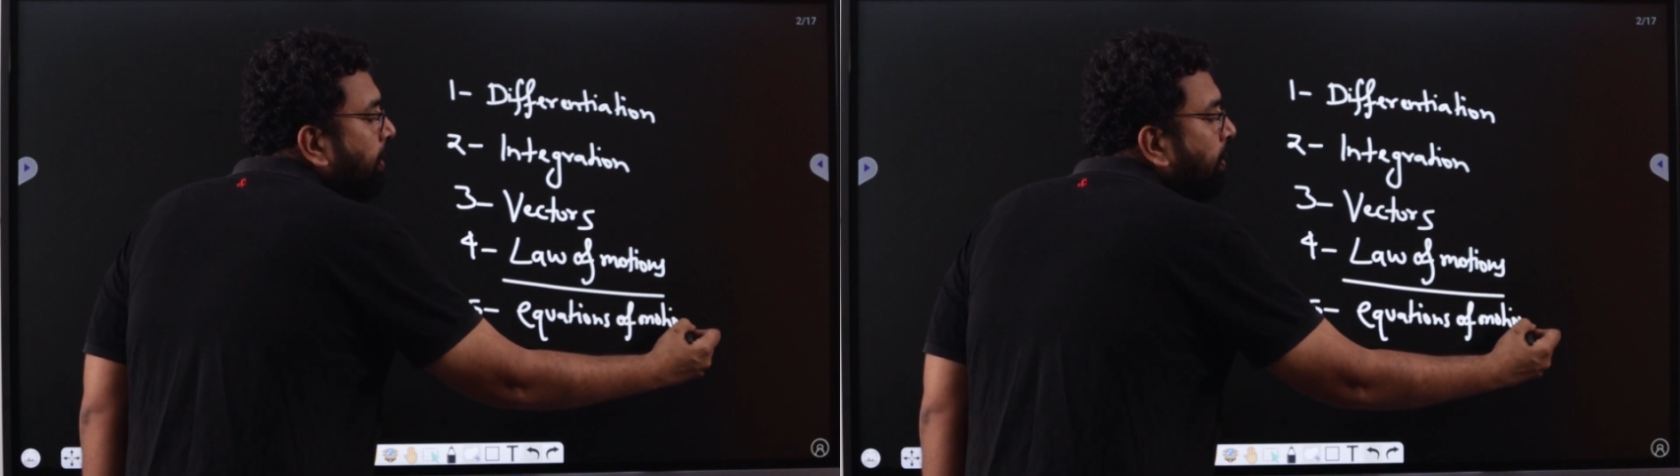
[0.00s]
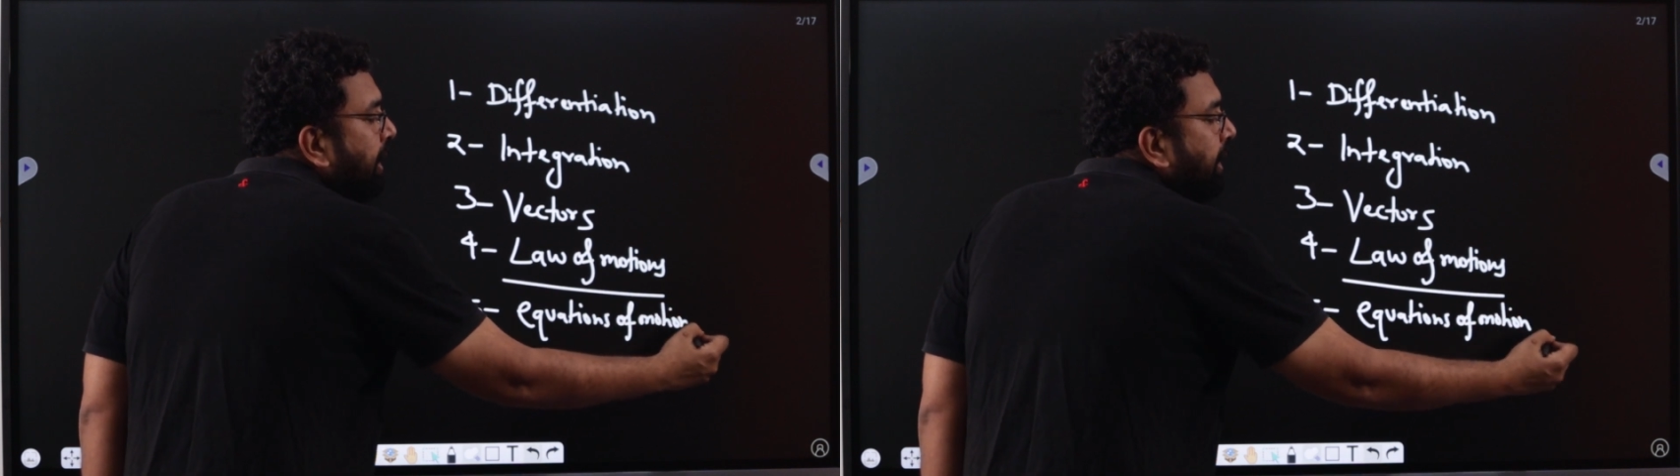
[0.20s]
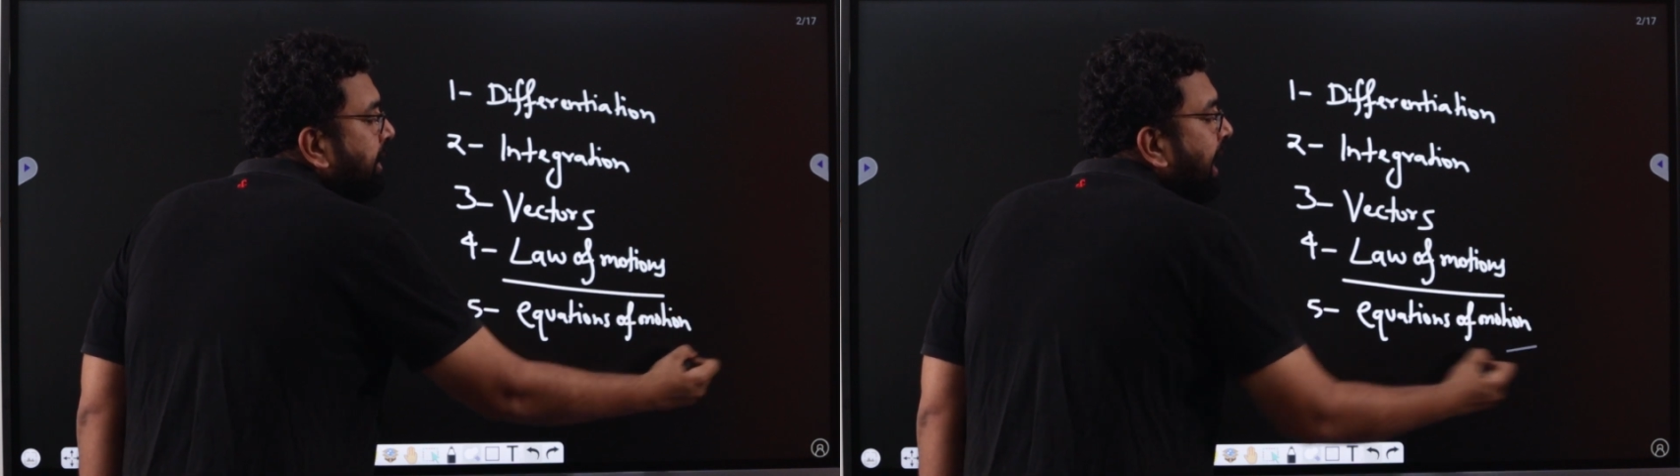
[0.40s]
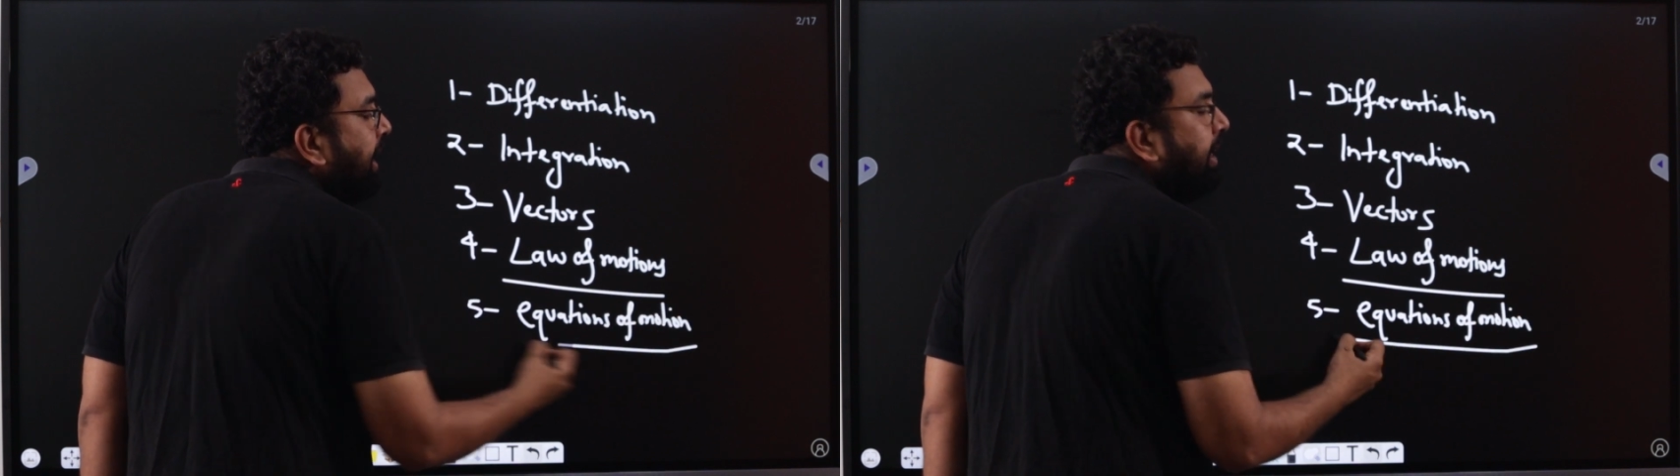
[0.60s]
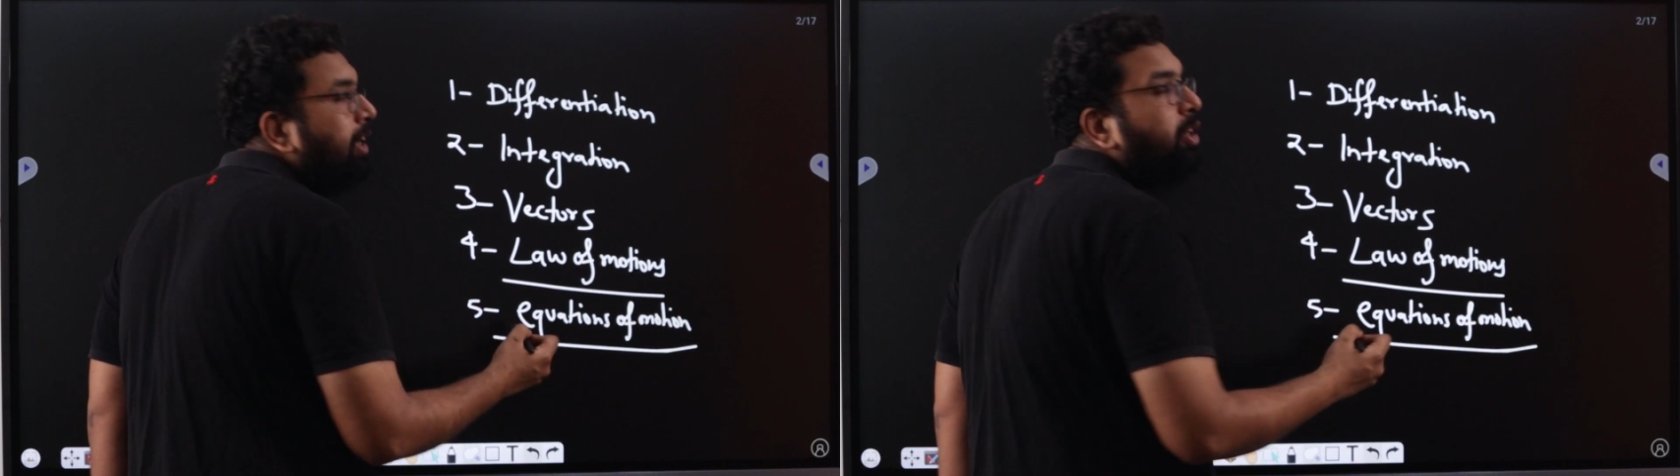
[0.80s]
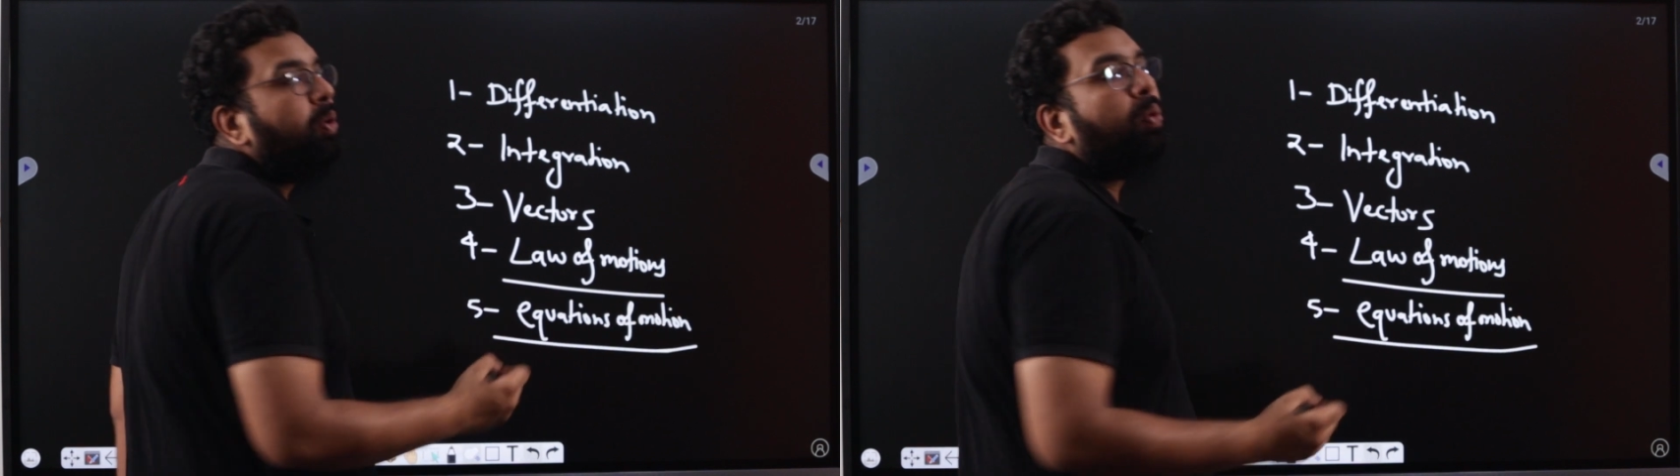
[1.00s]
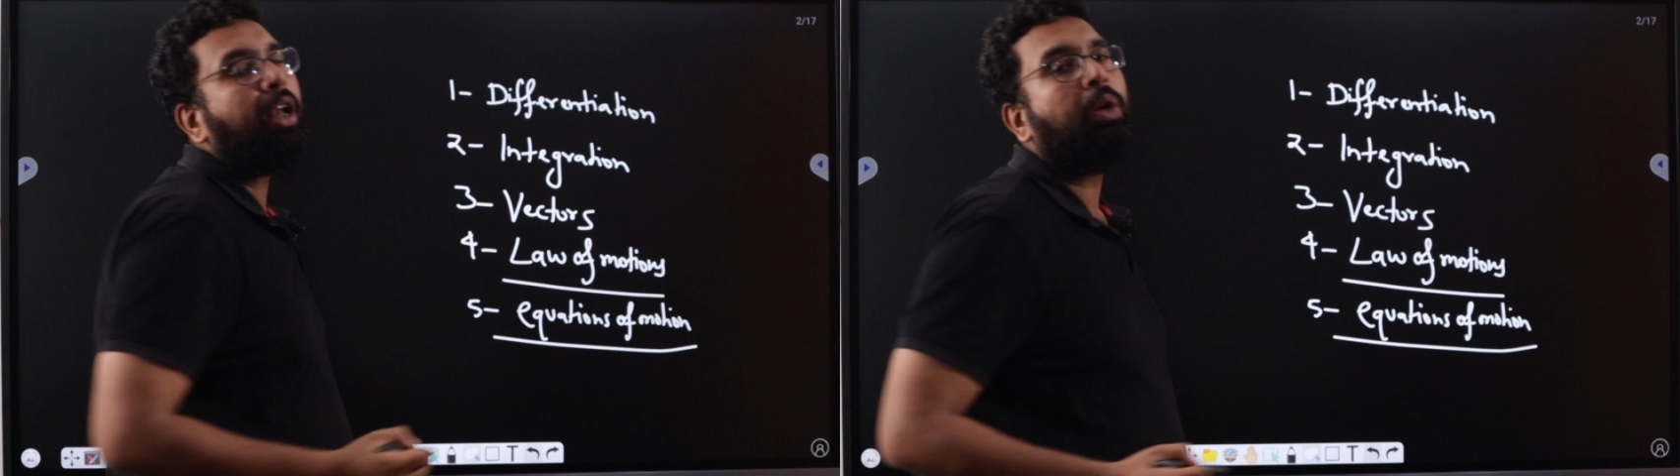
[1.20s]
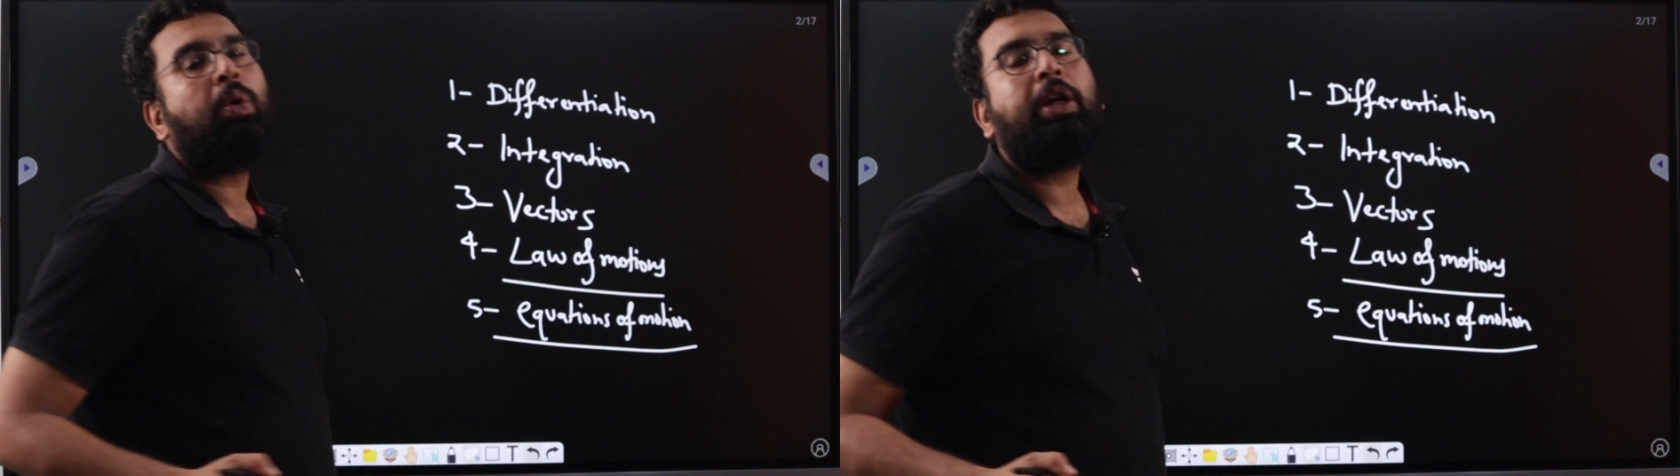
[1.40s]
you understand that you
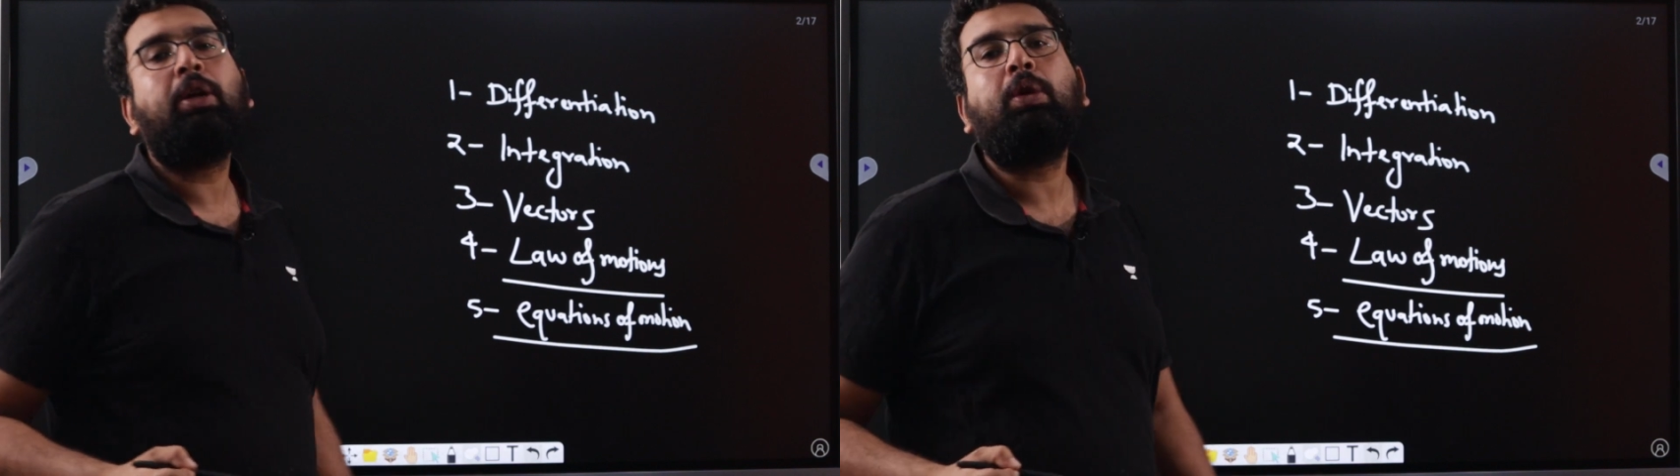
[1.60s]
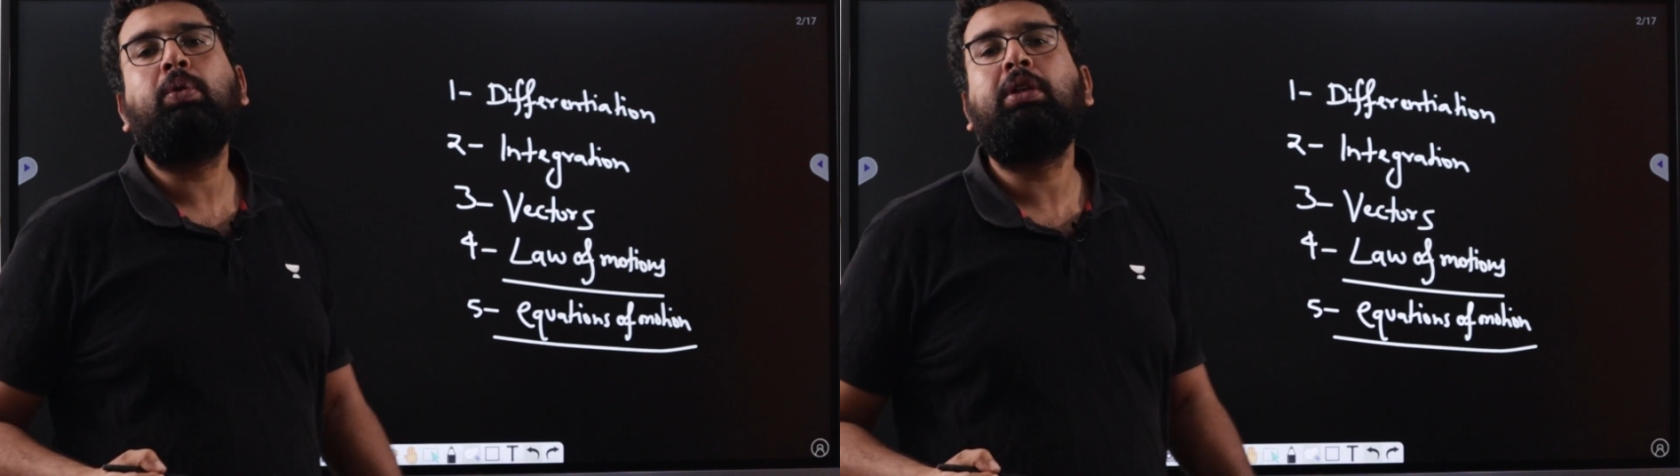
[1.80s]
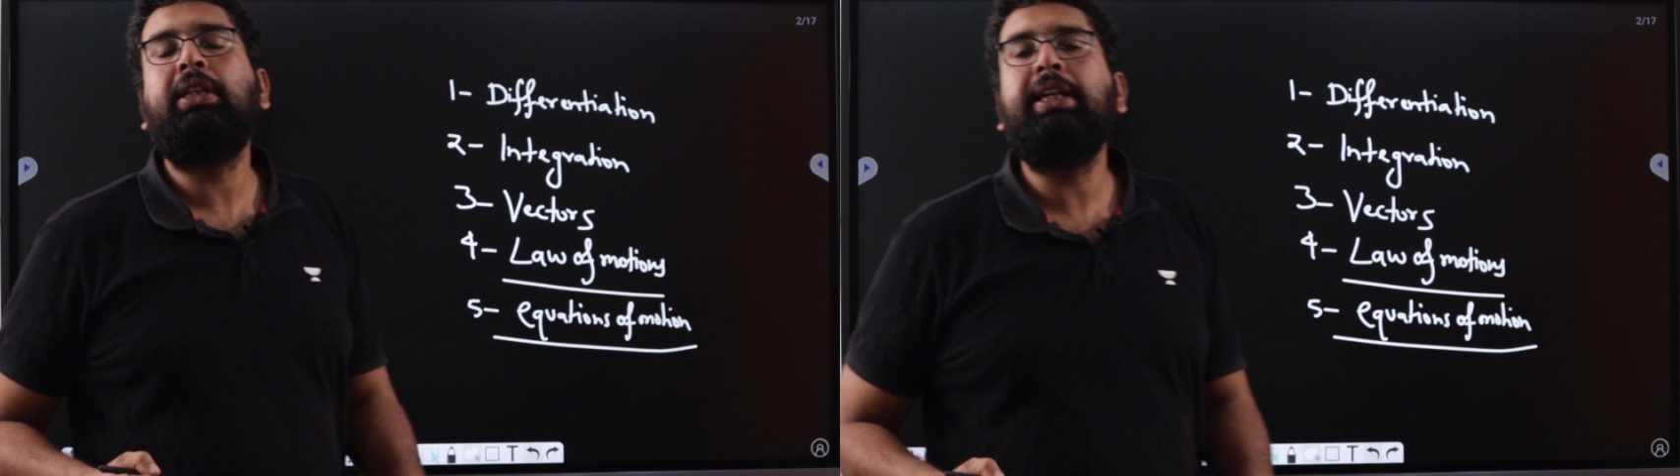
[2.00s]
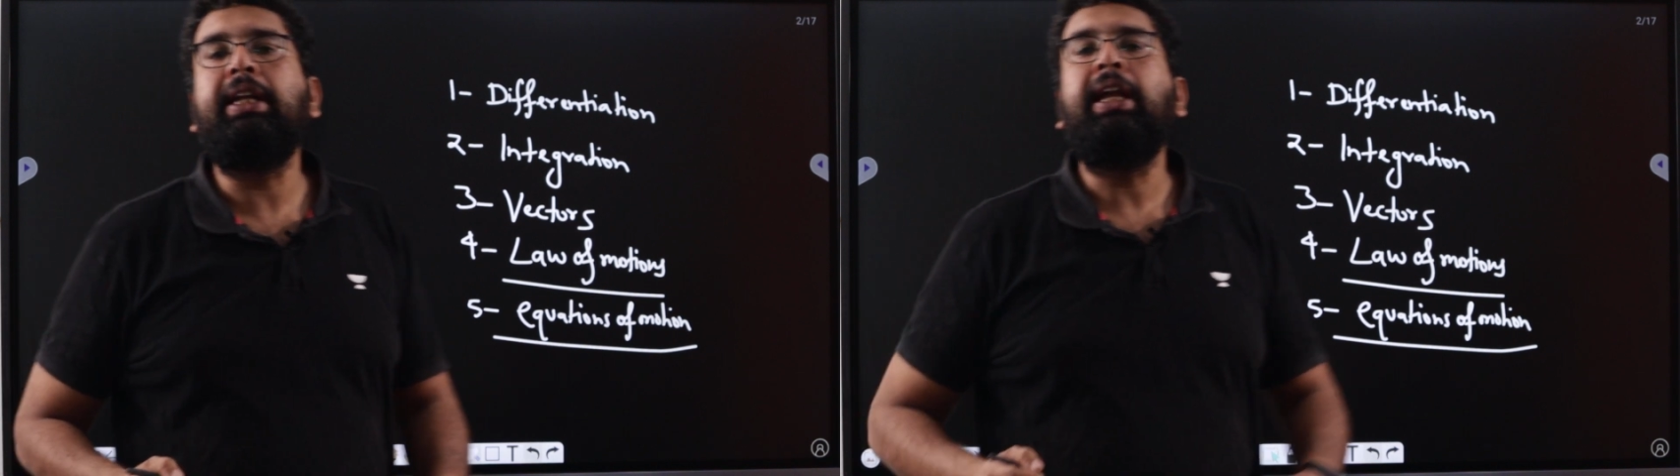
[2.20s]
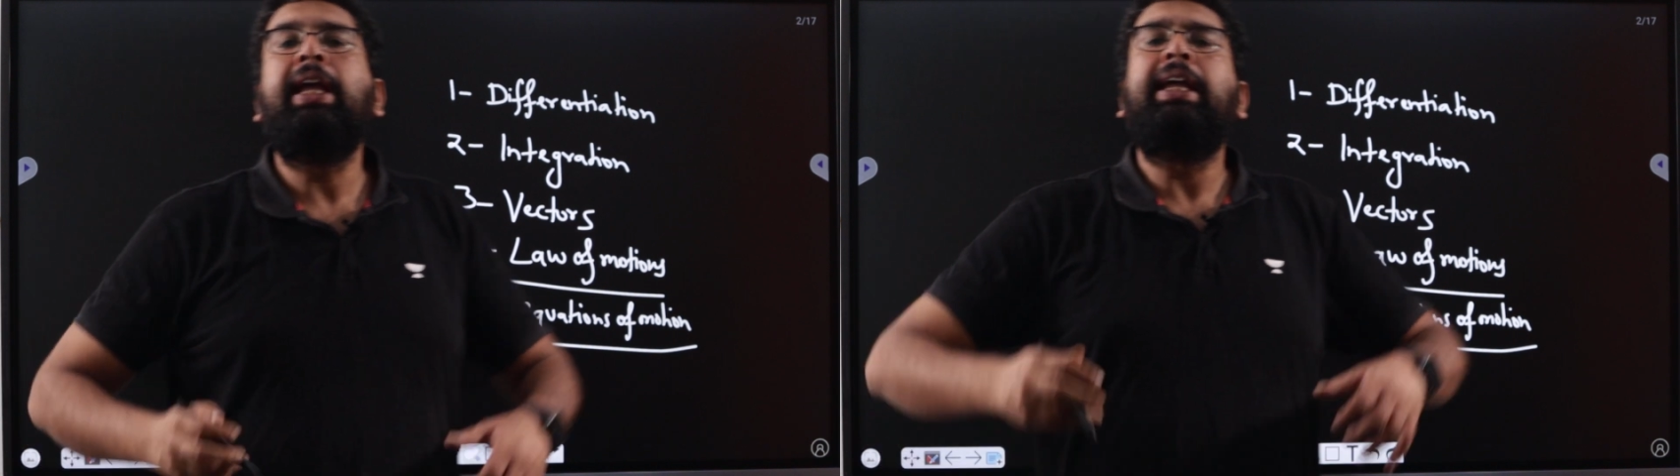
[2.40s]
are going to see